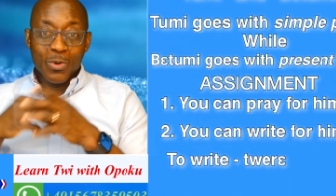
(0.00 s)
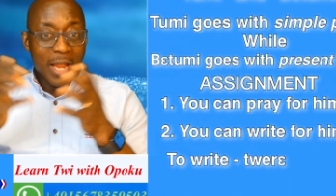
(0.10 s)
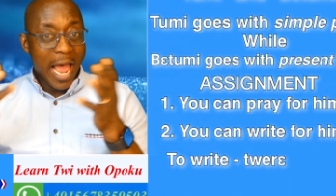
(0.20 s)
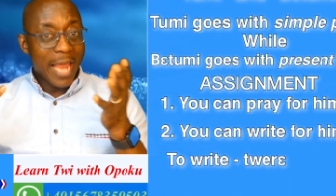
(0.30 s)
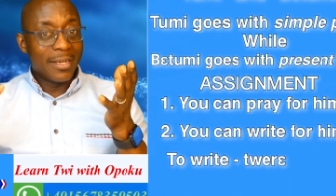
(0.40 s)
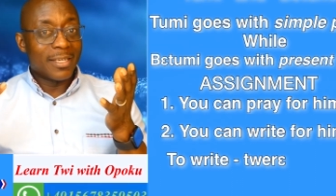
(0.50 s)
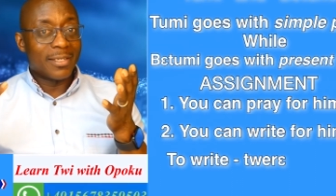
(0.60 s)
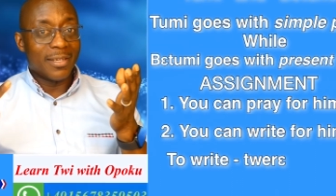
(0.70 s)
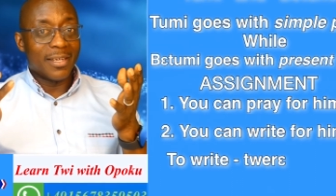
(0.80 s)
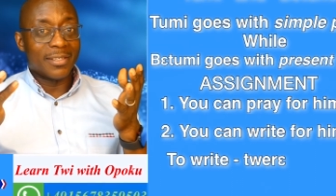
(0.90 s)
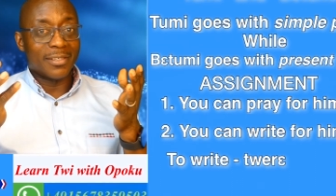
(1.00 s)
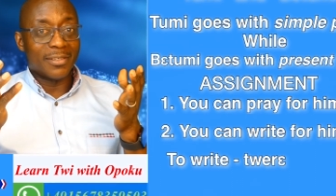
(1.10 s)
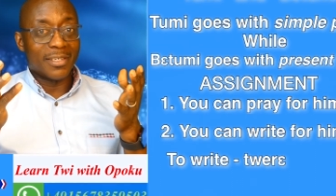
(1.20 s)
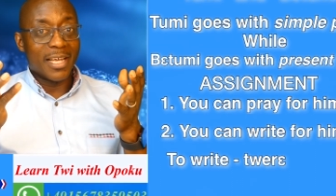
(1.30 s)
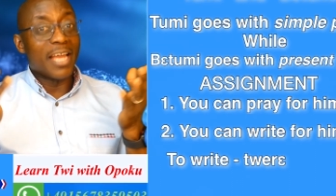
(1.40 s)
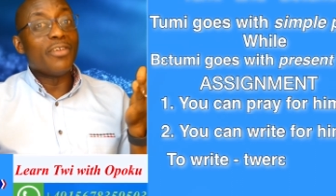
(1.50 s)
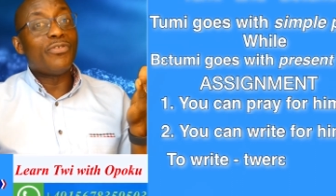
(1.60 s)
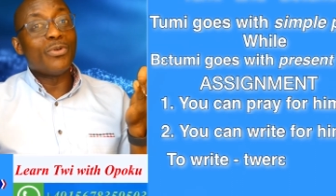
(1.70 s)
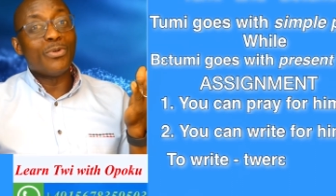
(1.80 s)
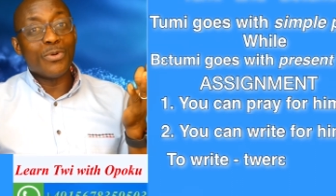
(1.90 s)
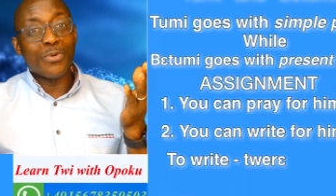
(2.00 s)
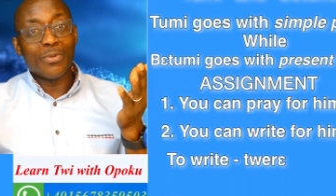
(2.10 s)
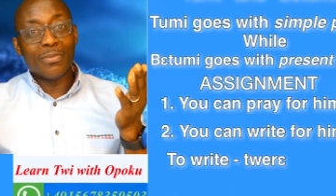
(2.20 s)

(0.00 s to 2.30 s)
like this lesson. And if you do,